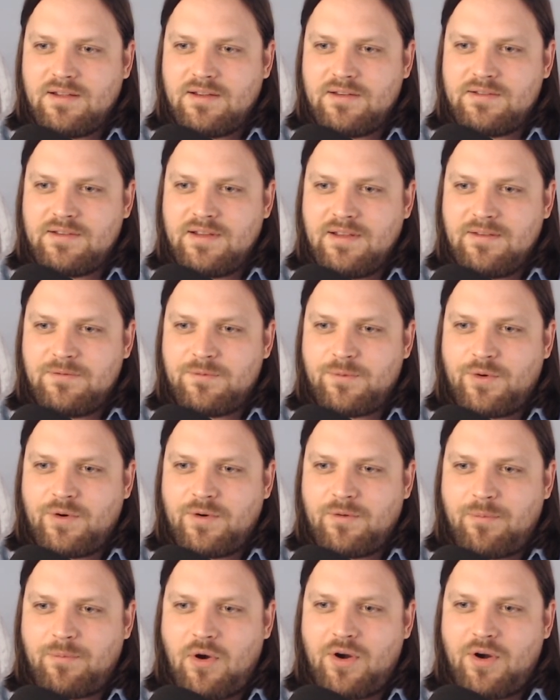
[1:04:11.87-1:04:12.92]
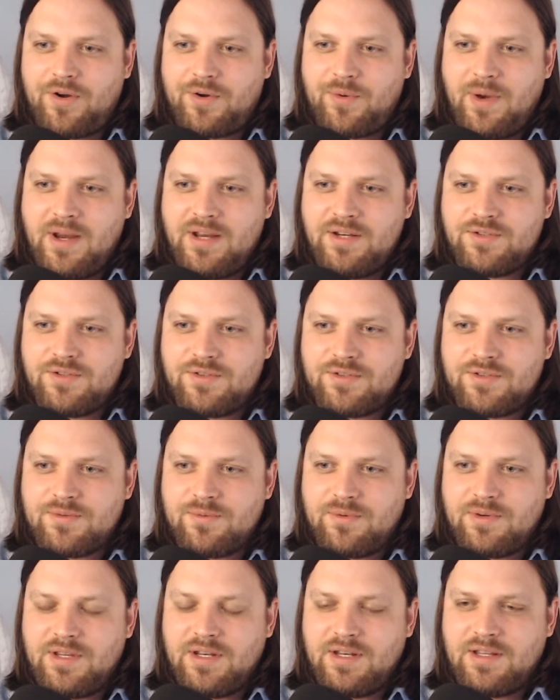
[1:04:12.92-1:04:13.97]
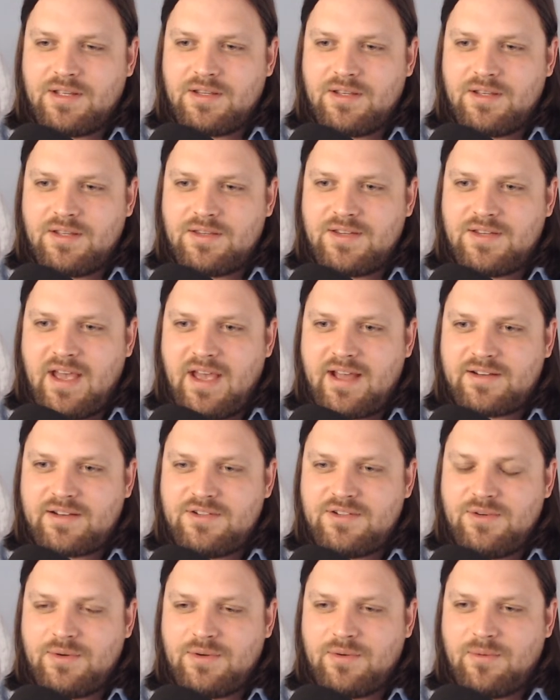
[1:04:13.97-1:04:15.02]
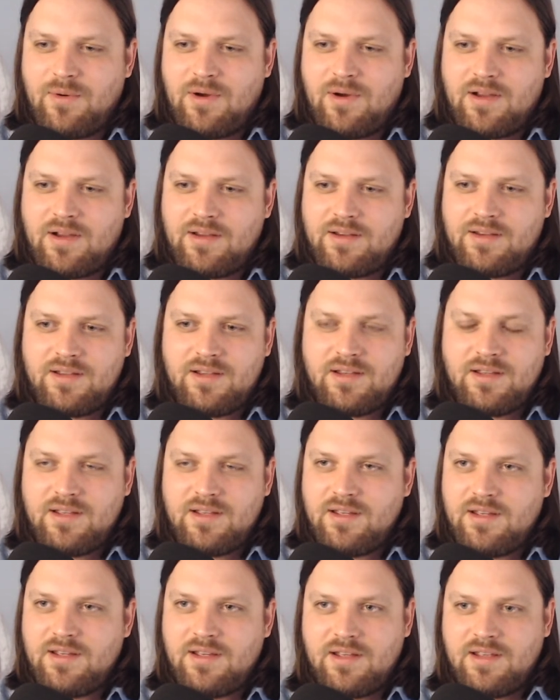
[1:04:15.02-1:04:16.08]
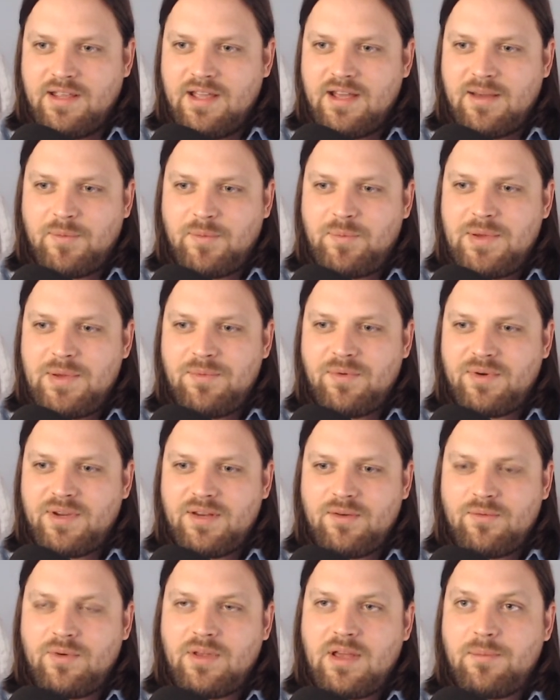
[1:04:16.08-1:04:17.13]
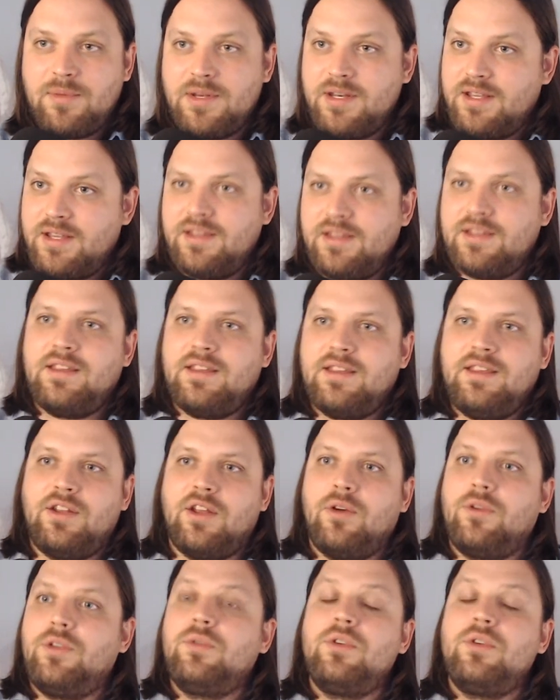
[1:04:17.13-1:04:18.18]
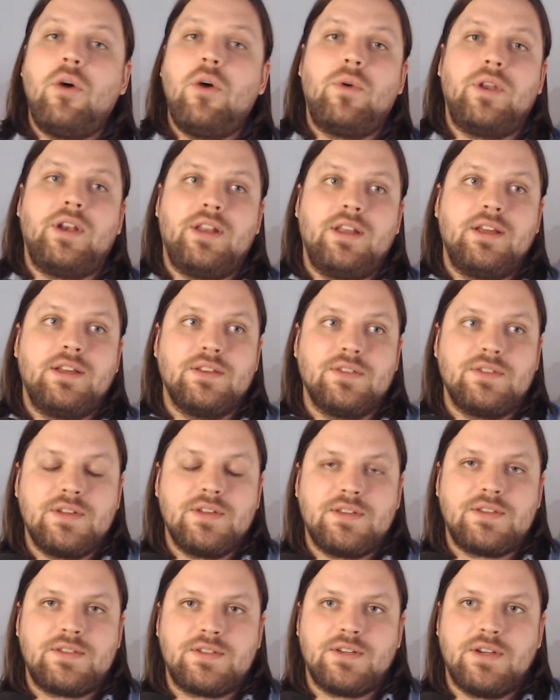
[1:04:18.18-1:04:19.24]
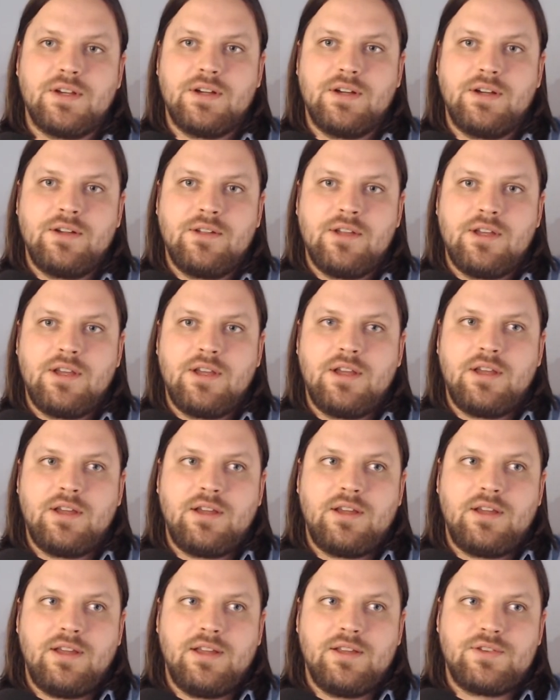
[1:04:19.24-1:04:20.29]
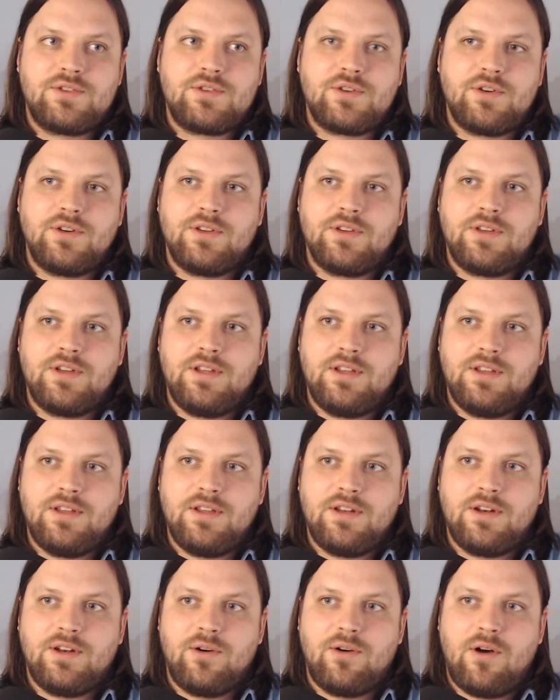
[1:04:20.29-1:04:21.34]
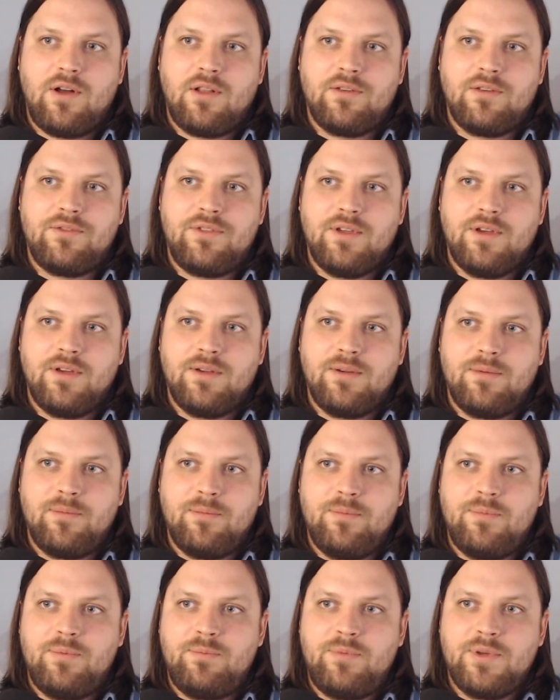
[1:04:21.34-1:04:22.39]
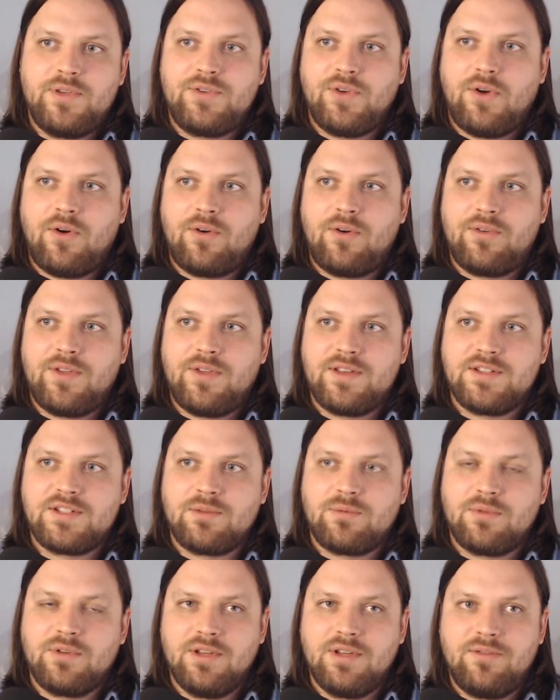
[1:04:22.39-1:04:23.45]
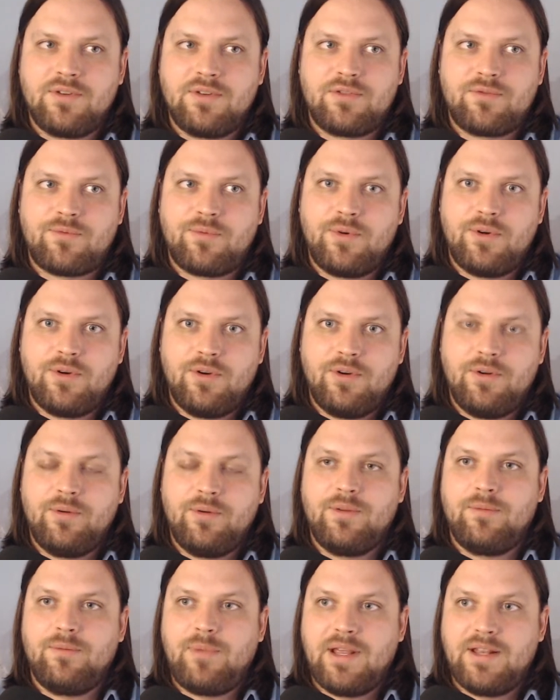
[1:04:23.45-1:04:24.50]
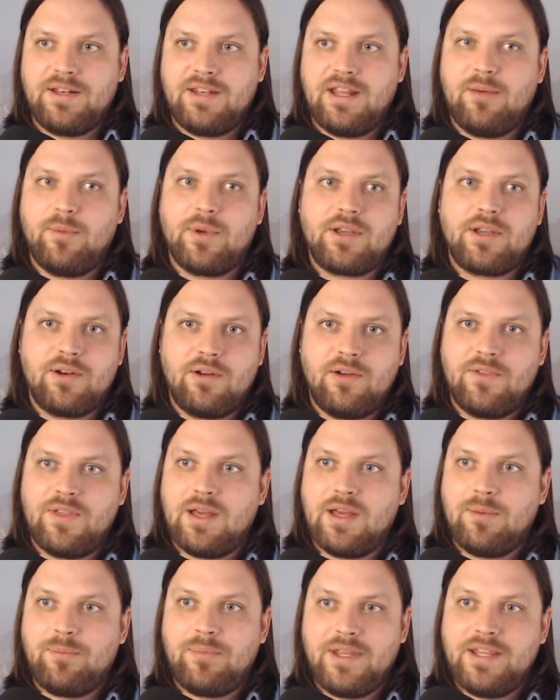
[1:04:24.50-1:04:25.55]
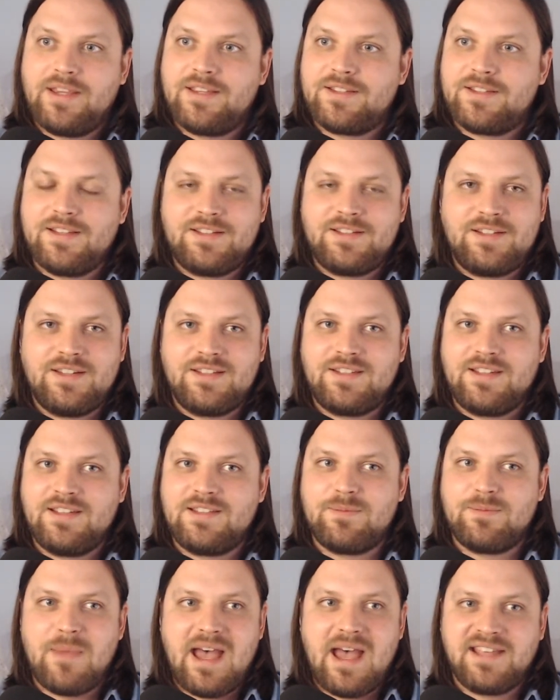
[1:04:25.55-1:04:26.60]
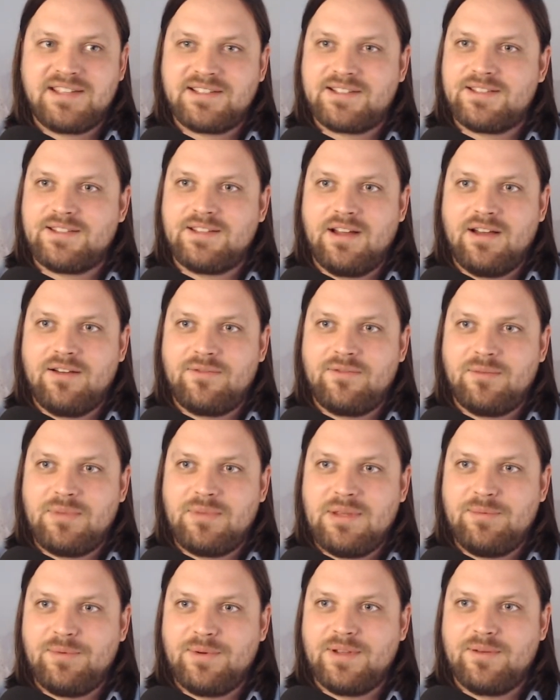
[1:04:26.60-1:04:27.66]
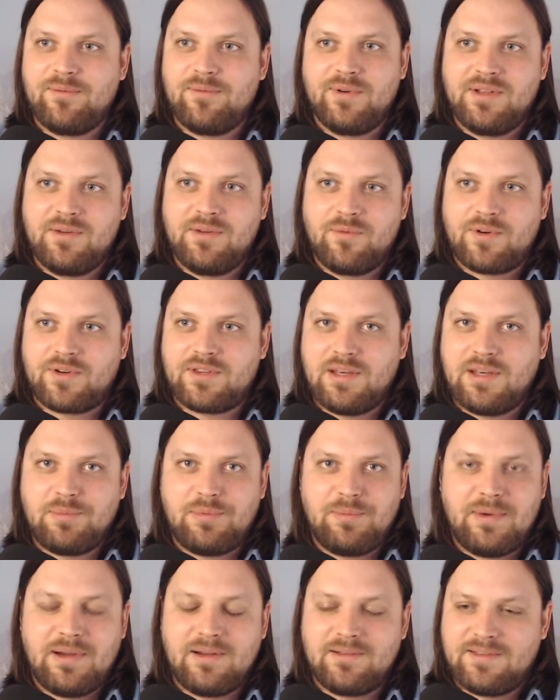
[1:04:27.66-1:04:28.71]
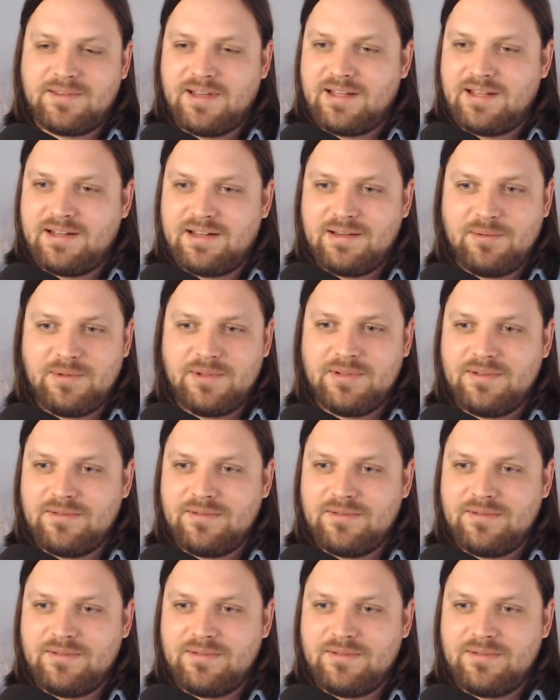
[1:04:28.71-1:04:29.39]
they've heard of park rangers who are getting attacked too in Hawaii. Yeah, I mean, people are getting. I mean, you know what it is. It's certainly, all of the bizarre things that we're living through and pandemic and all that, but it's mask stuff, and people get really worked up about that. I mean,